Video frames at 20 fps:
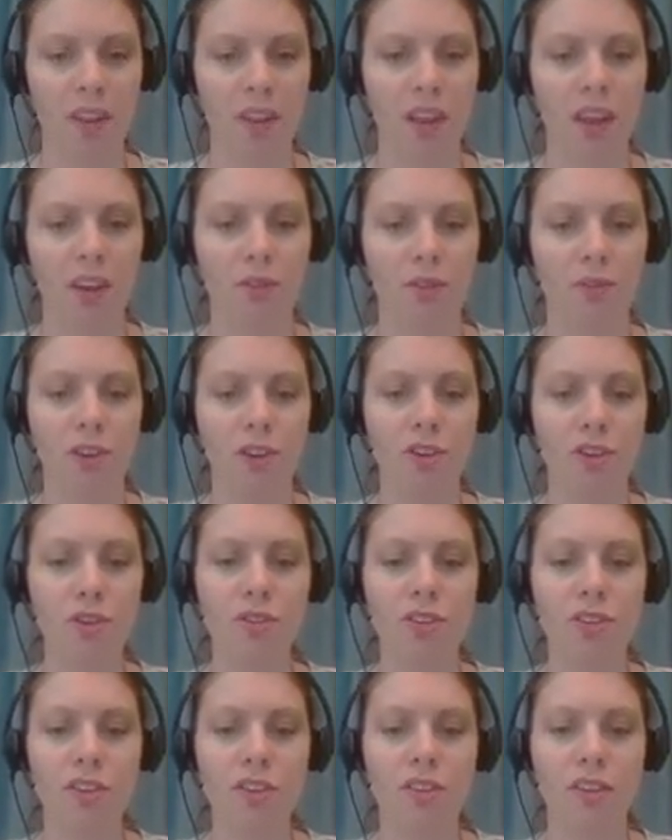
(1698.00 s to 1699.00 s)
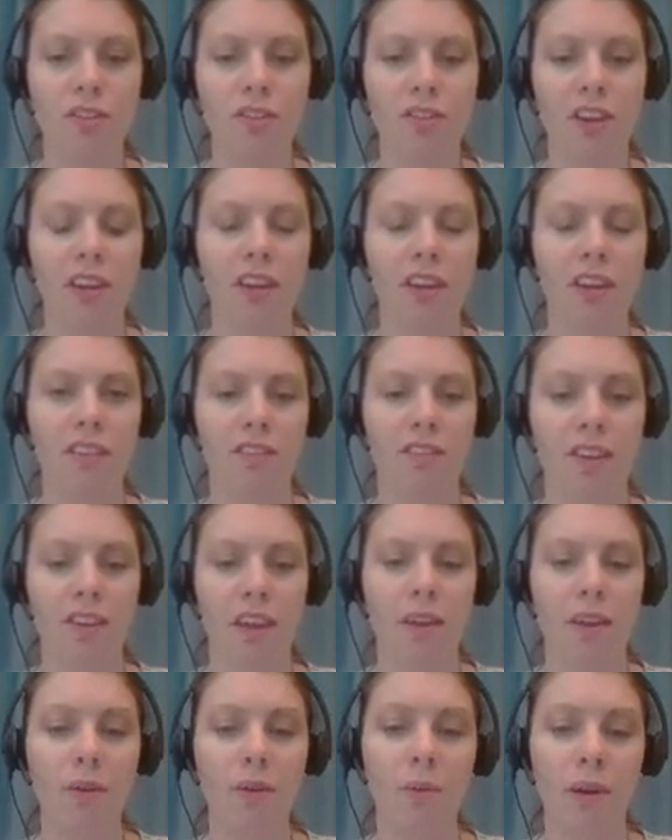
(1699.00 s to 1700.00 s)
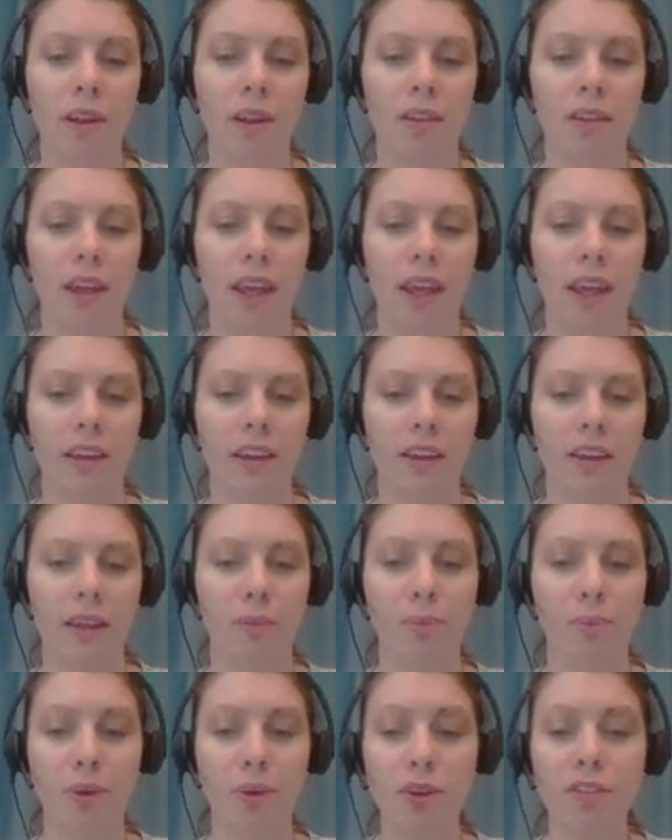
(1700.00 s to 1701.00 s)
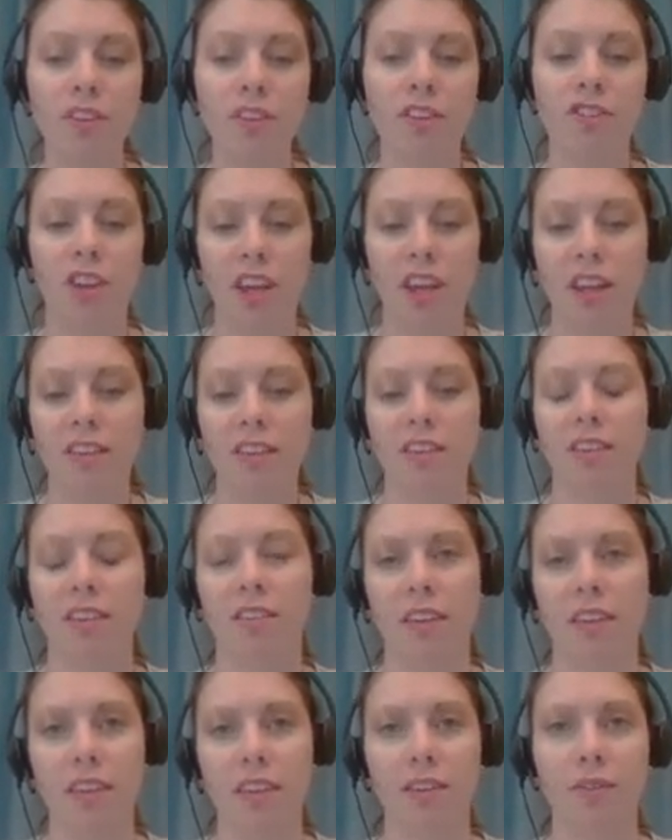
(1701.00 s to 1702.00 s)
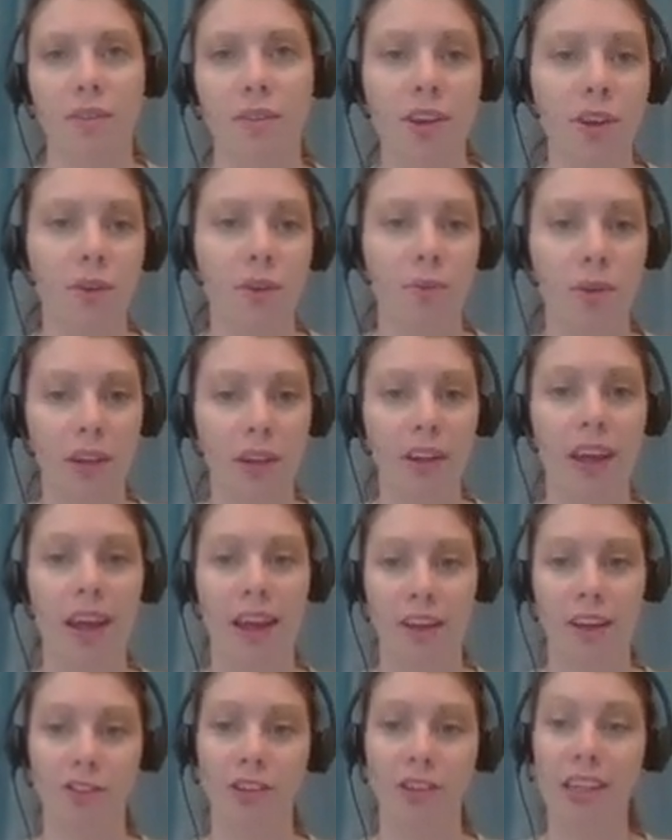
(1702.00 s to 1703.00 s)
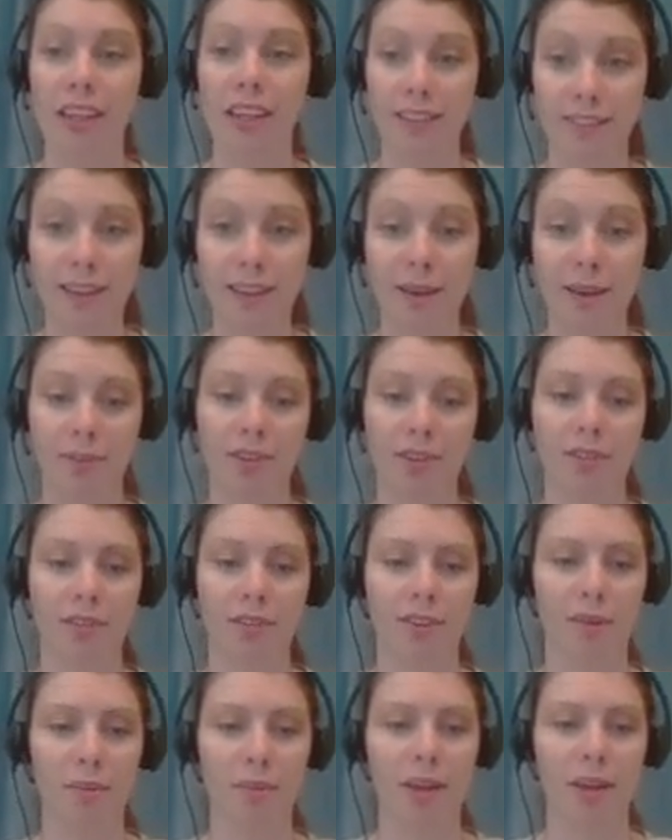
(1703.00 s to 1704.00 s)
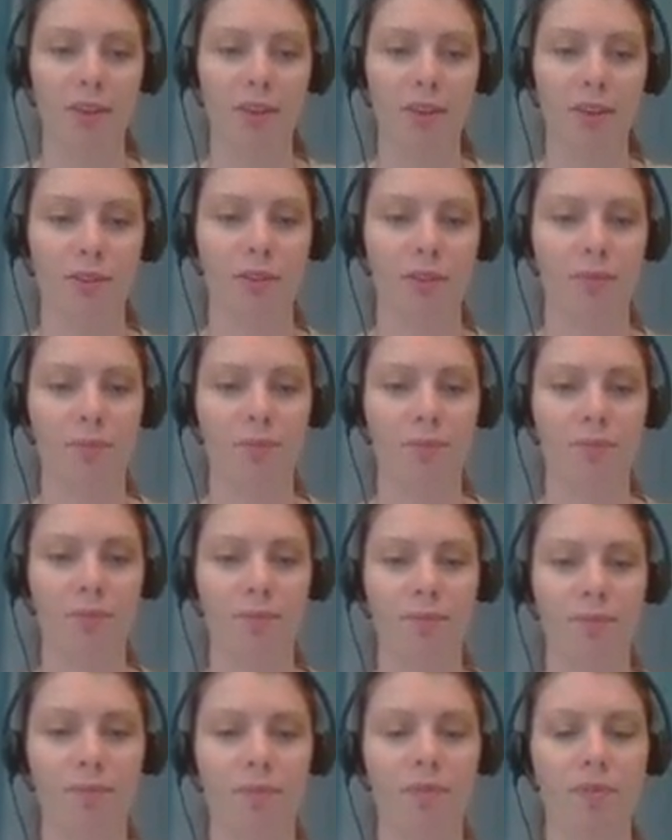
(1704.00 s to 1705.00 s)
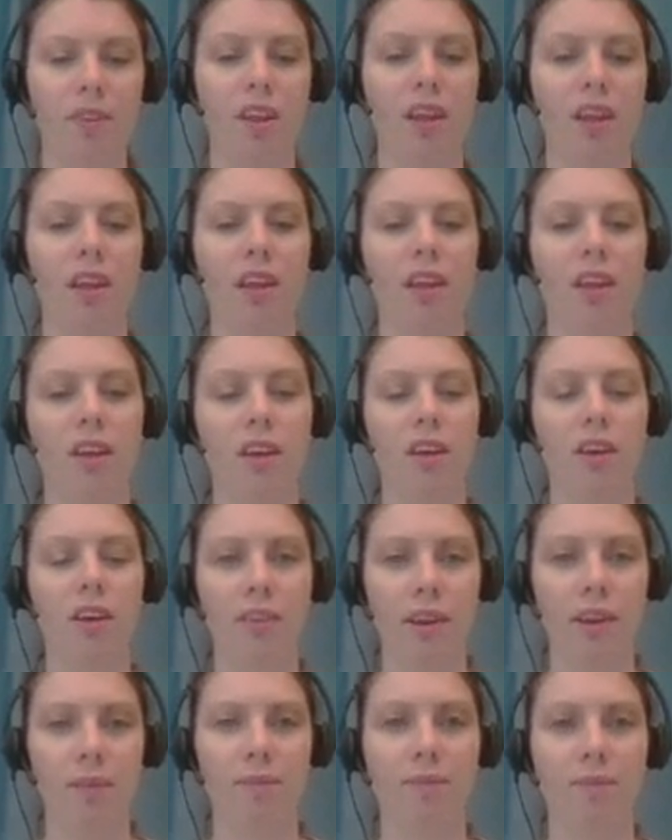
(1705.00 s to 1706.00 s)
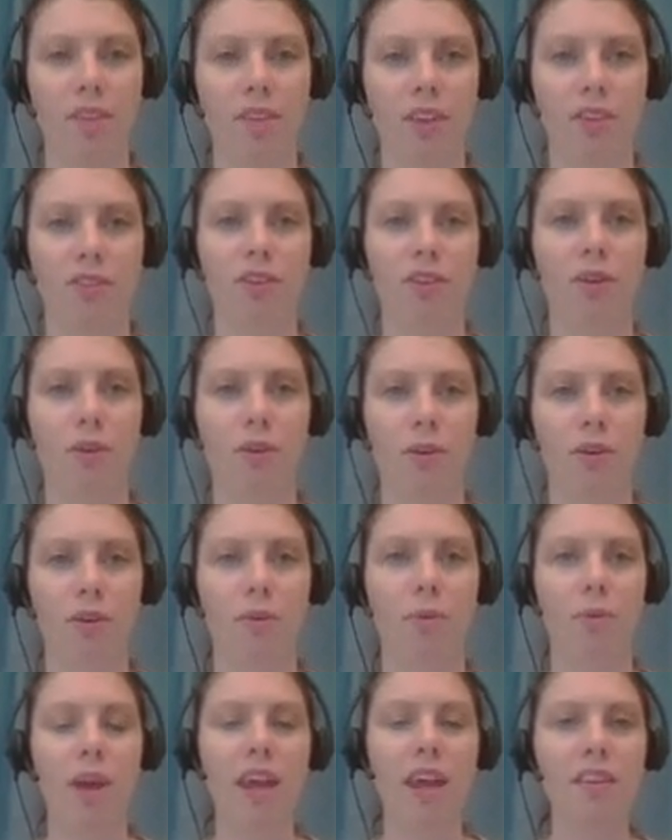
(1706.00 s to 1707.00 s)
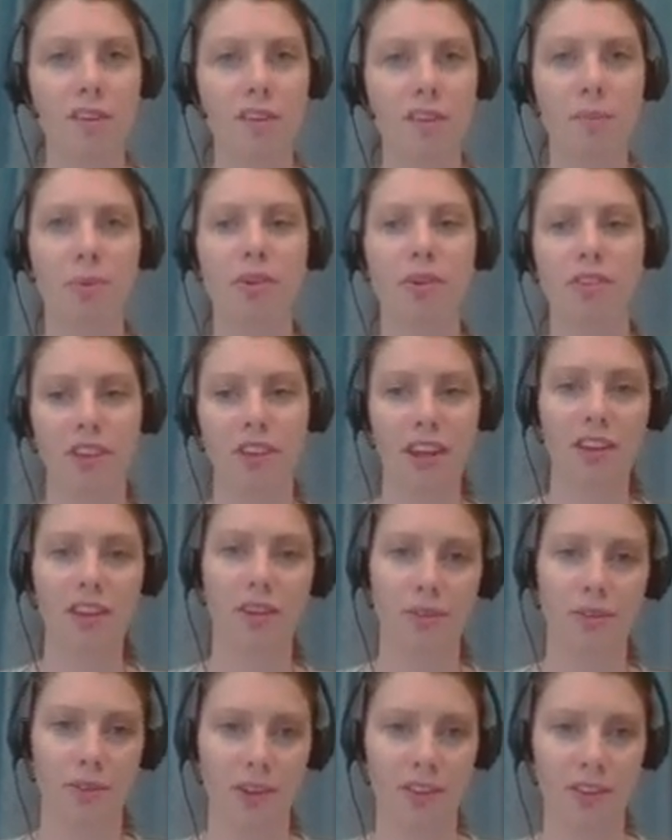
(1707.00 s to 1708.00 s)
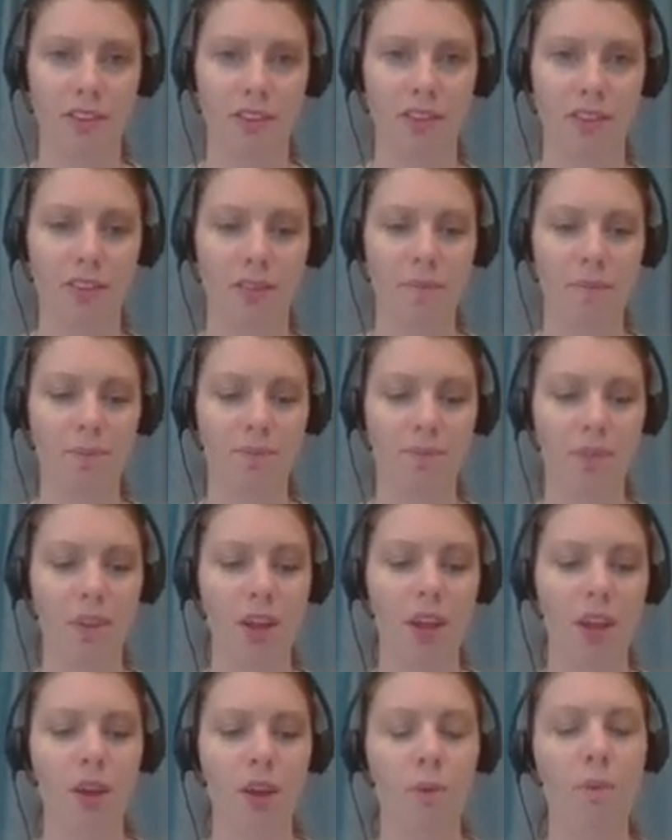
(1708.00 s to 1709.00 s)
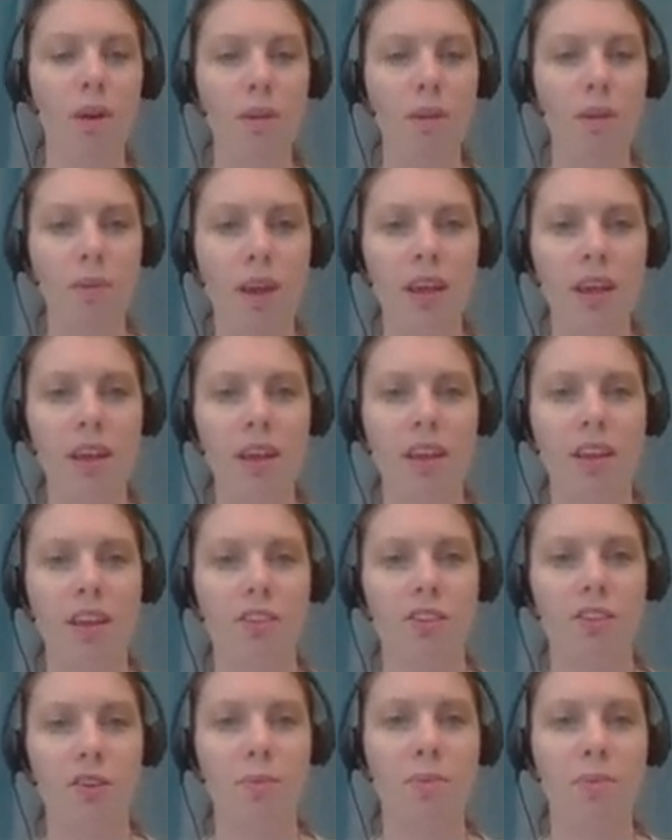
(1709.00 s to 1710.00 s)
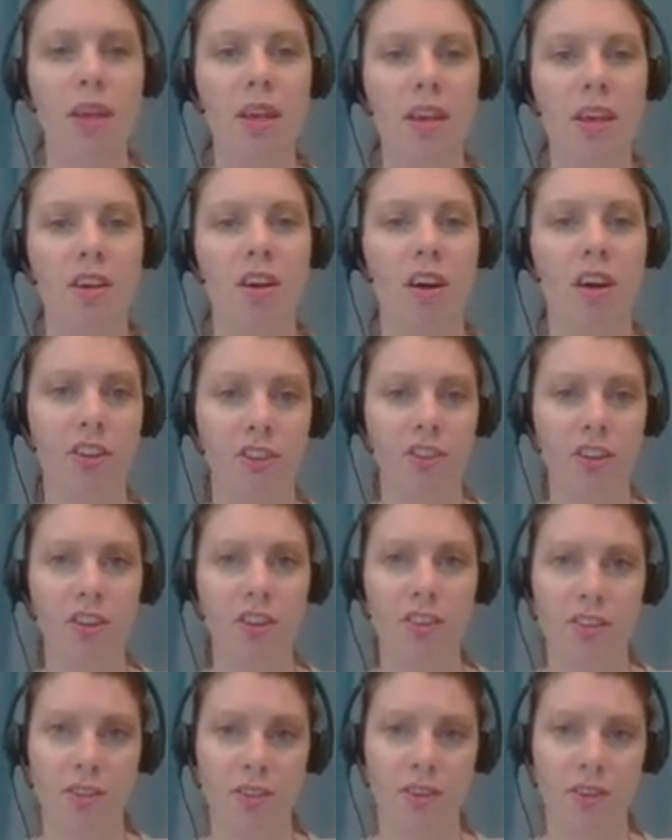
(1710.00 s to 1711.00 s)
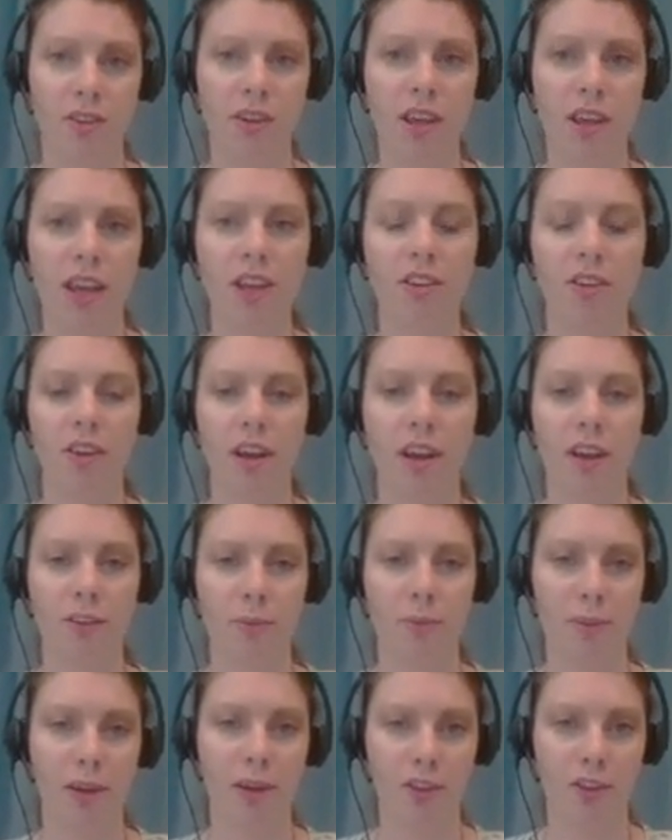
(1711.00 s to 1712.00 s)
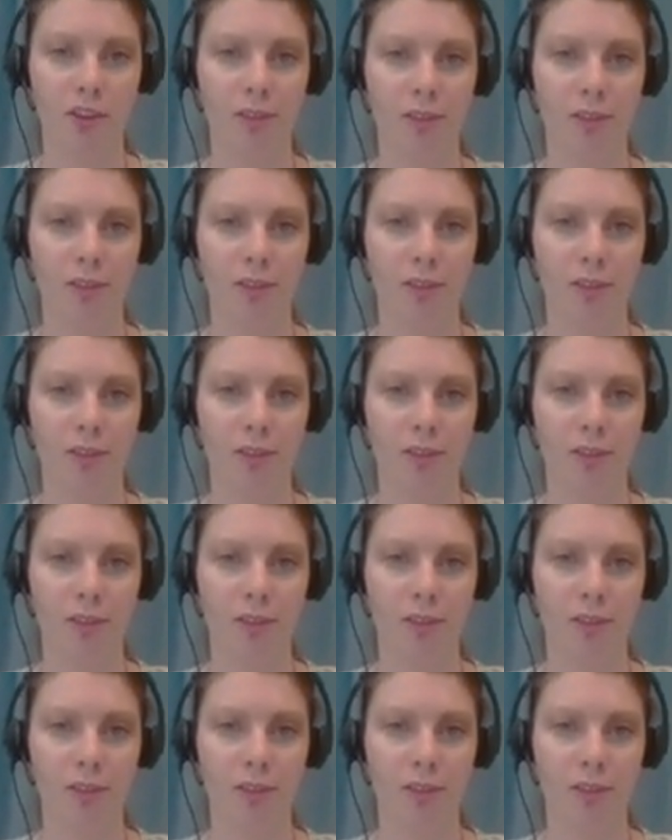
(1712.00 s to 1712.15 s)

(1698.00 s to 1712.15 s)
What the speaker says: reduces the feelings of ill will and improves the chances that the reader will actually accept the bad news. All right, so ways to present your reasons. One way is to be cautious in your explanation.